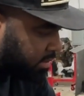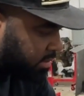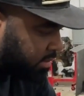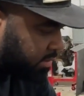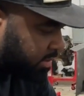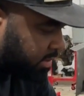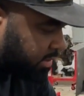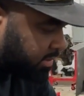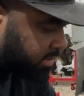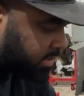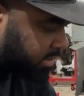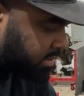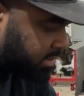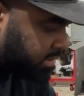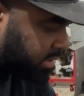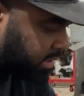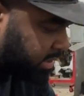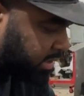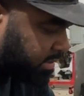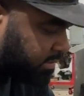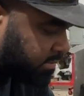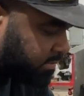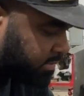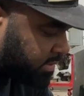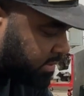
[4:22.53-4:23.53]
this looks like
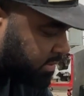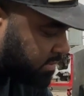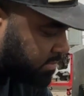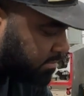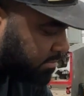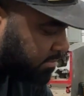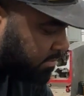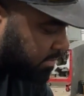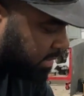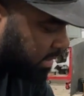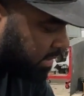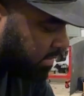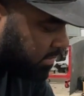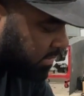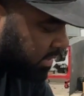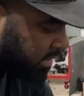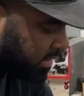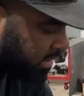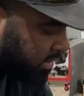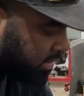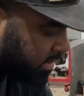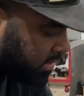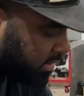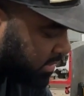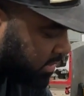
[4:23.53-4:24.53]
it was
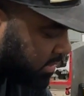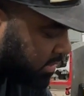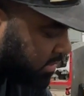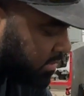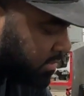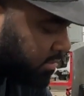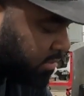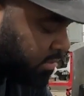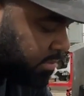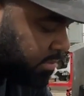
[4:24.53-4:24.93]
melted or